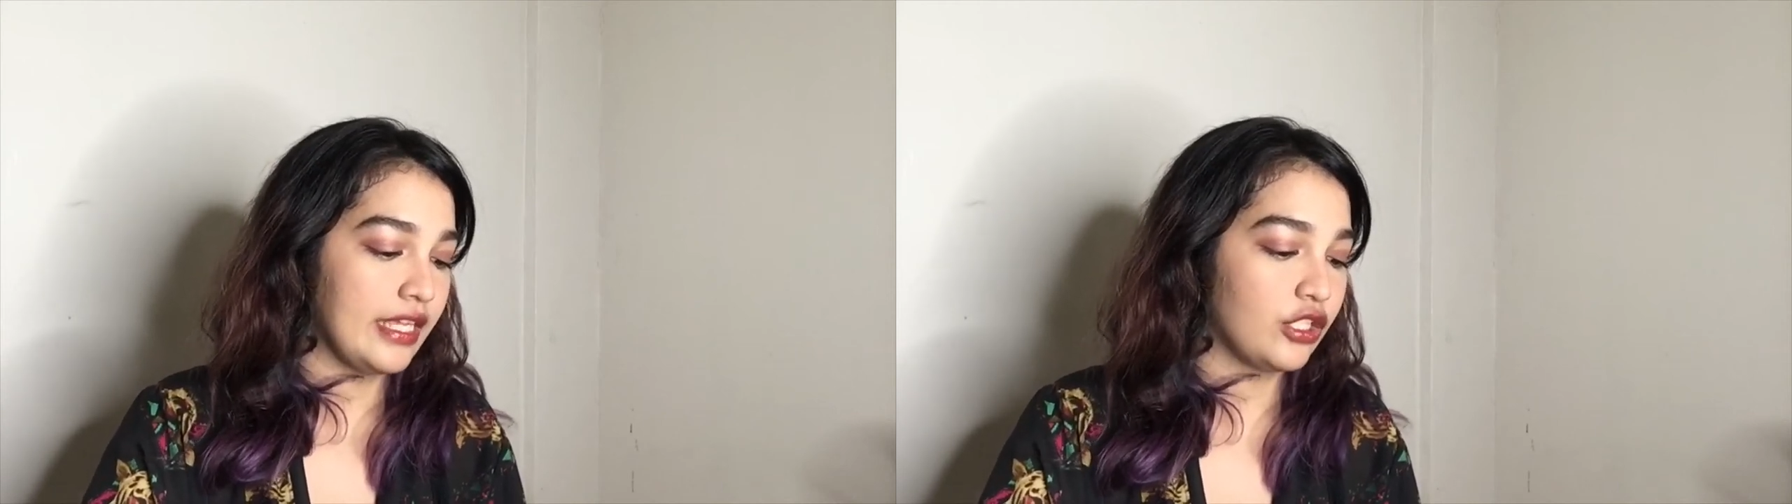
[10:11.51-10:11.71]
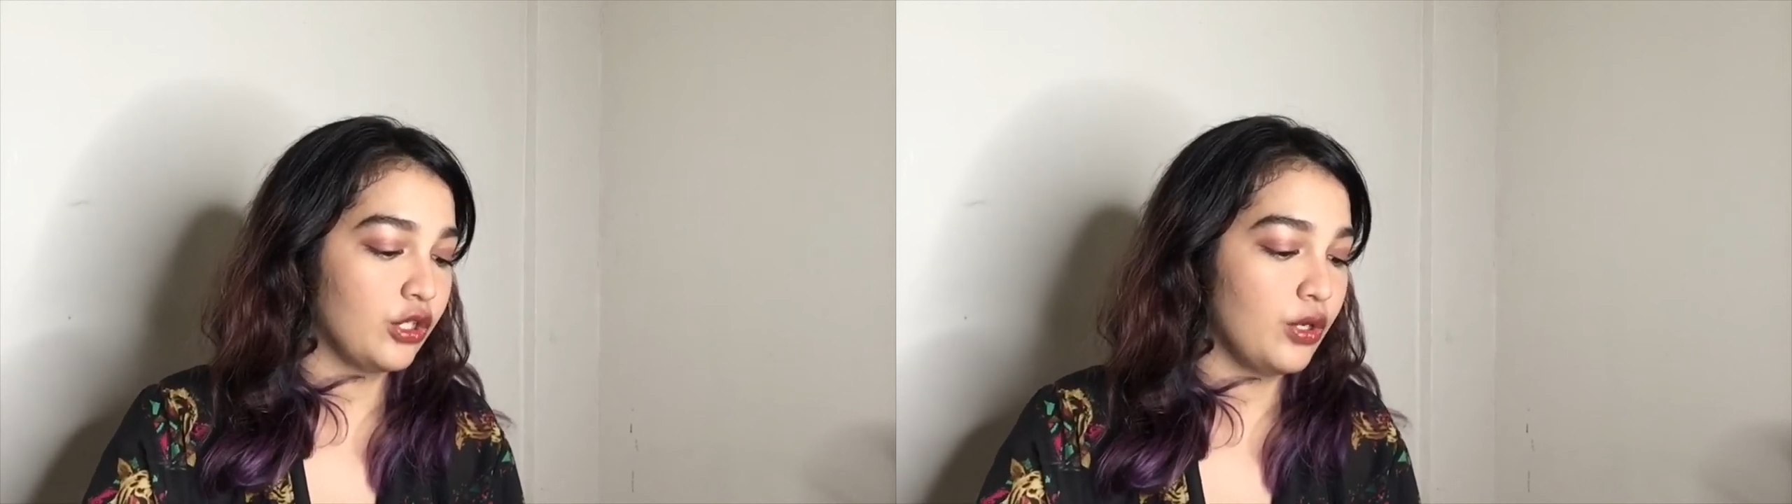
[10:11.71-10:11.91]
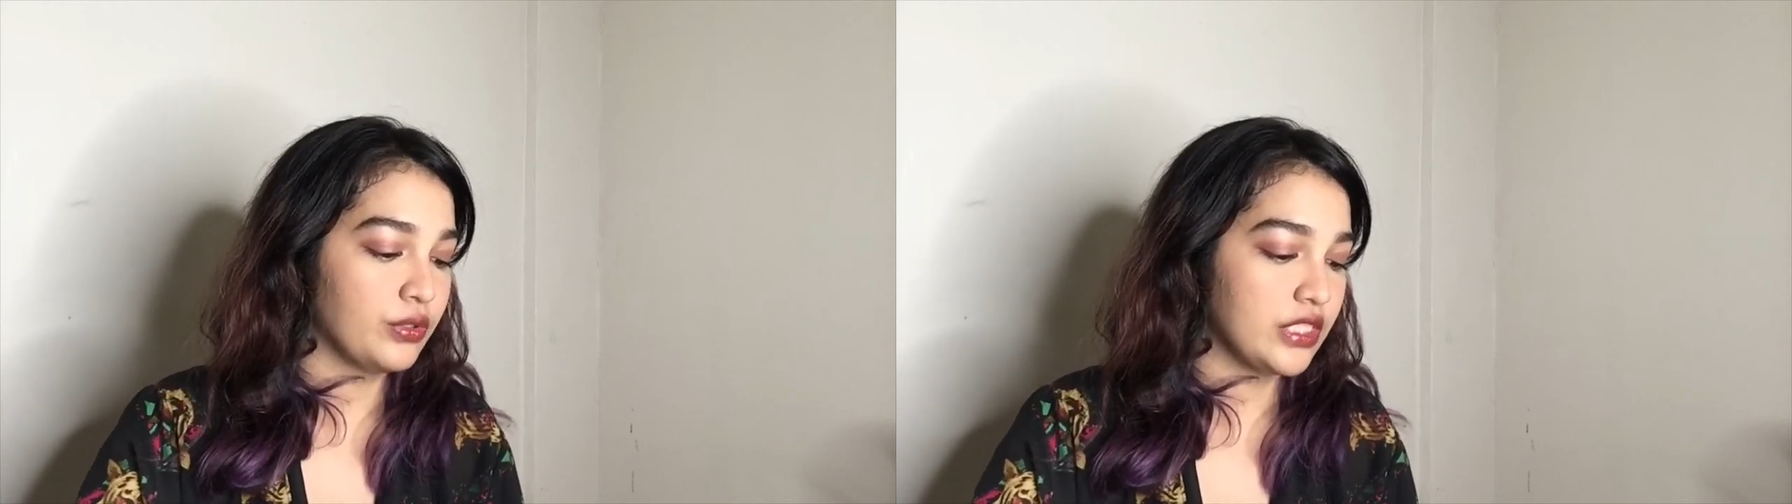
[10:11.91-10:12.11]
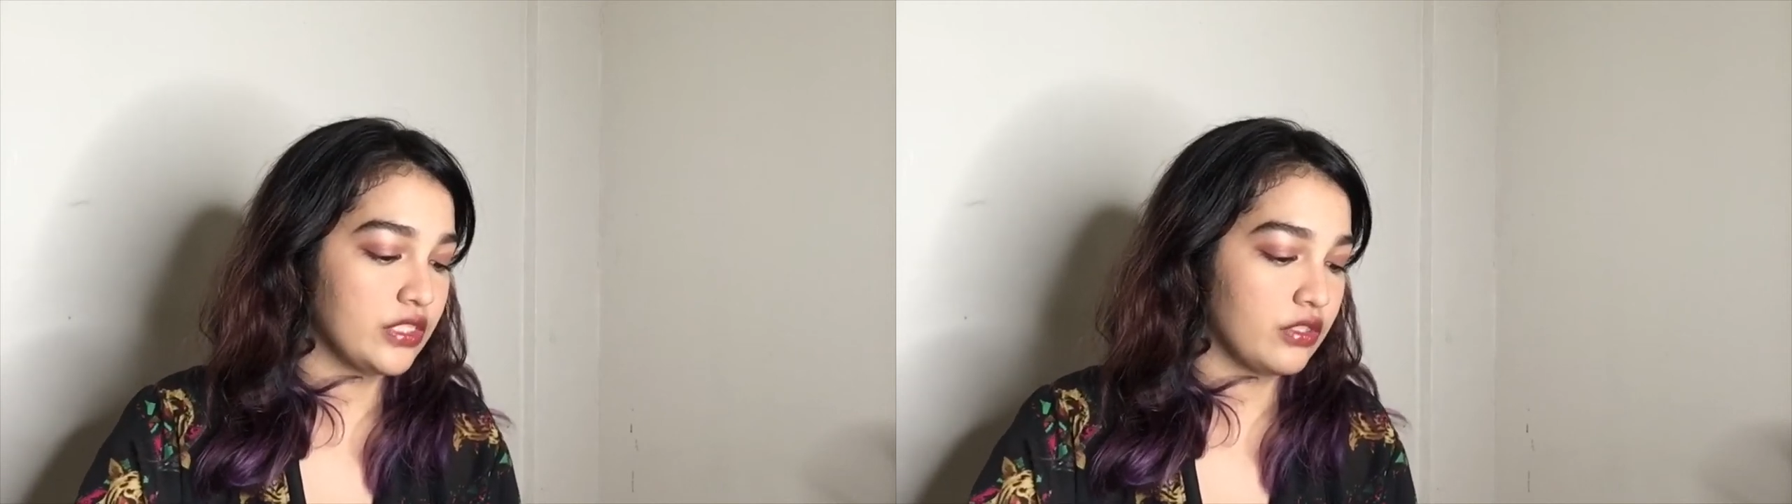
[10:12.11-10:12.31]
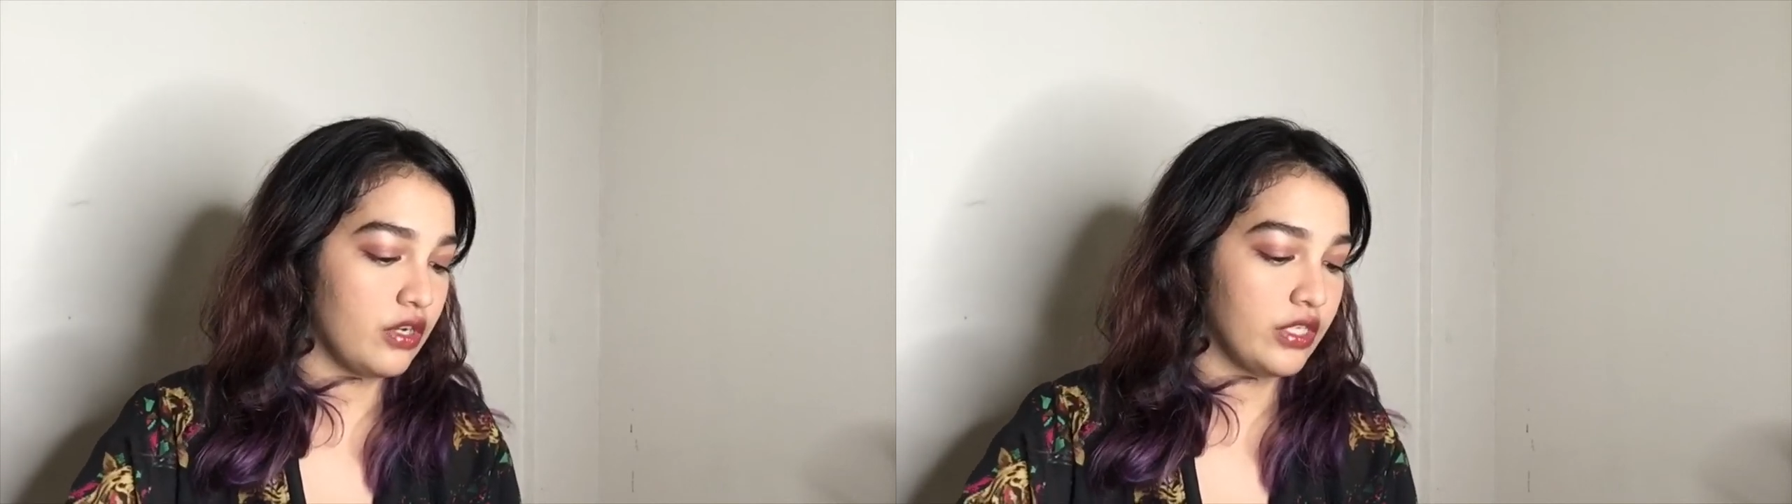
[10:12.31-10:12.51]
it
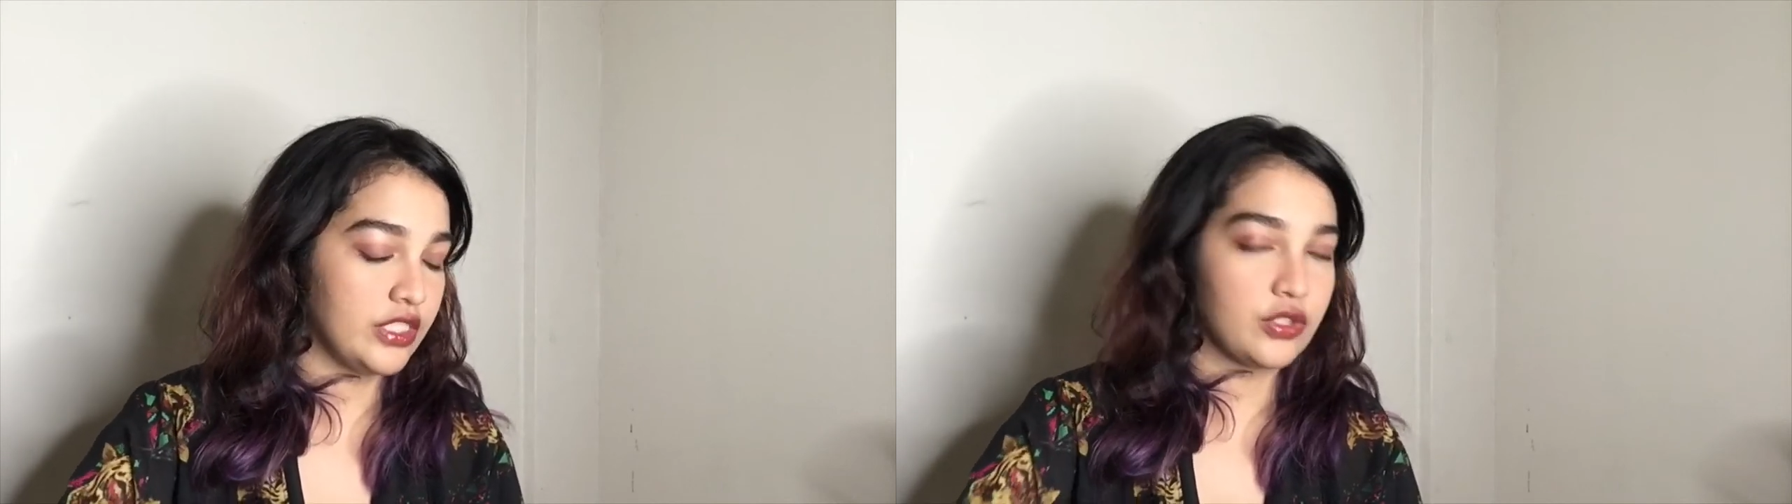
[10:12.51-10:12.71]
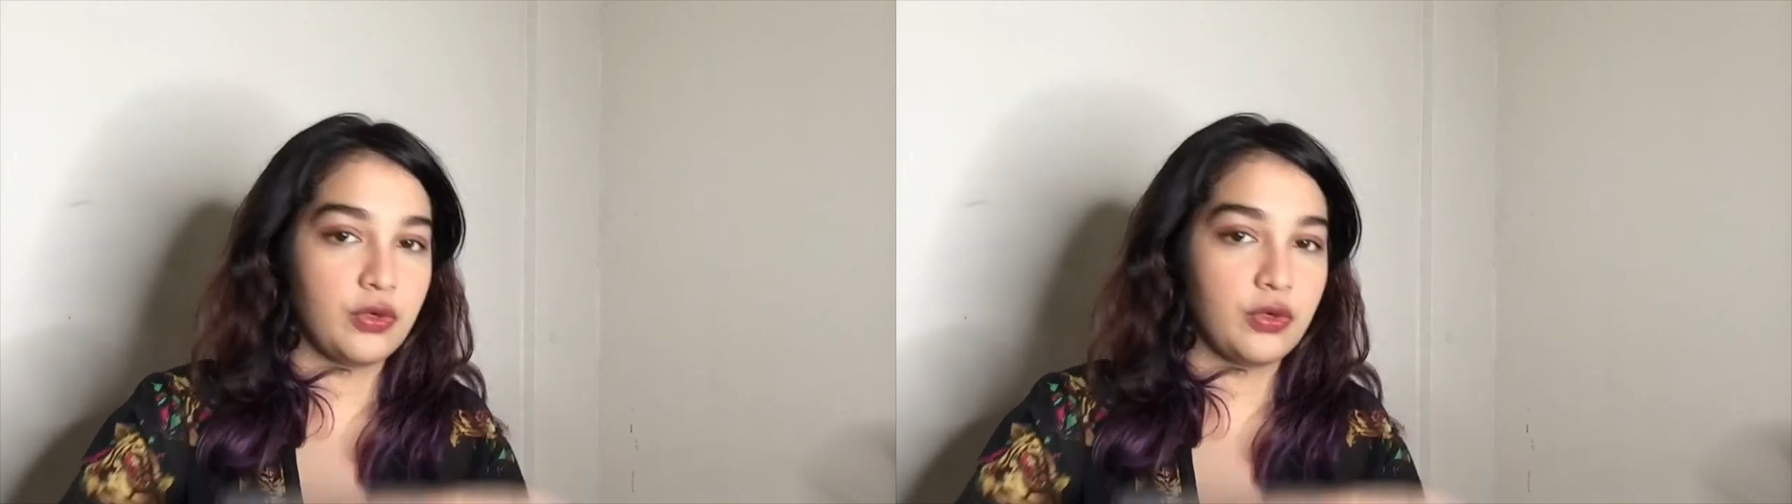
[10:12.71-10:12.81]
closes on its